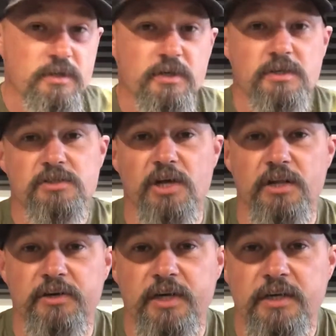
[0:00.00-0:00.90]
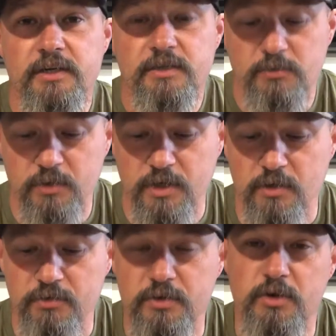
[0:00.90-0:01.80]
Celery. We go
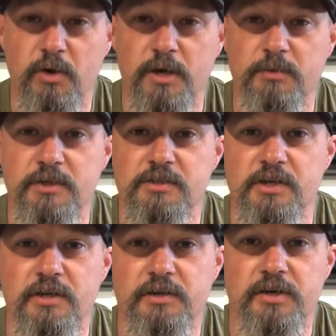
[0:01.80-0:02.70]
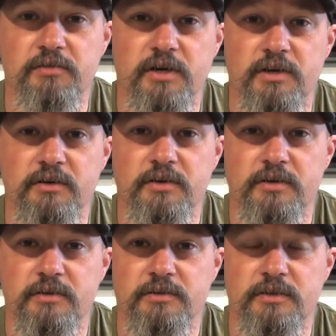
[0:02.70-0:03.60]
through quite a bit of celery around
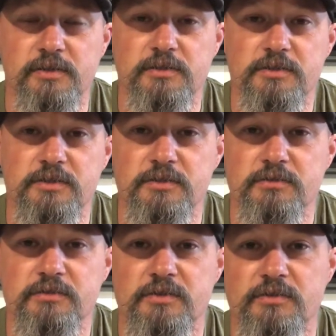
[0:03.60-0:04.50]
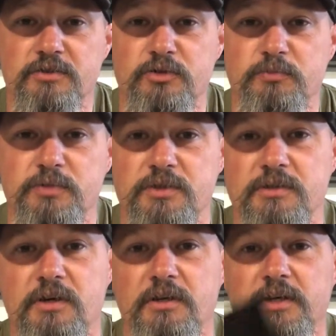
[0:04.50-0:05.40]
here, cooking stews and soups and
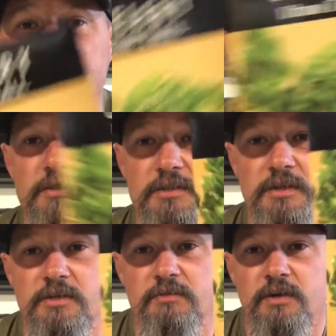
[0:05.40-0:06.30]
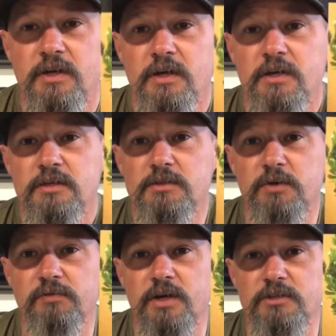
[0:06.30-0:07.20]
all that kind of stuff. So
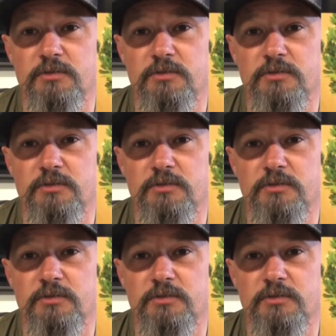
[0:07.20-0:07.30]
we've got some